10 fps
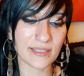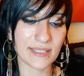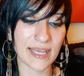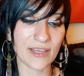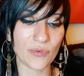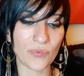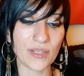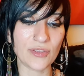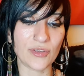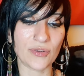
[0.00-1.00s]
to take
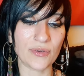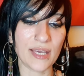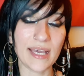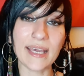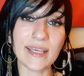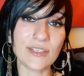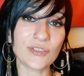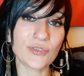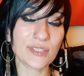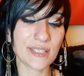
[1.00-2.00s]
with you
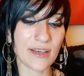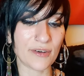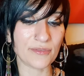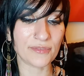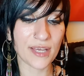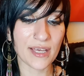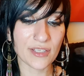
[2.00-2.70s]
is yourself.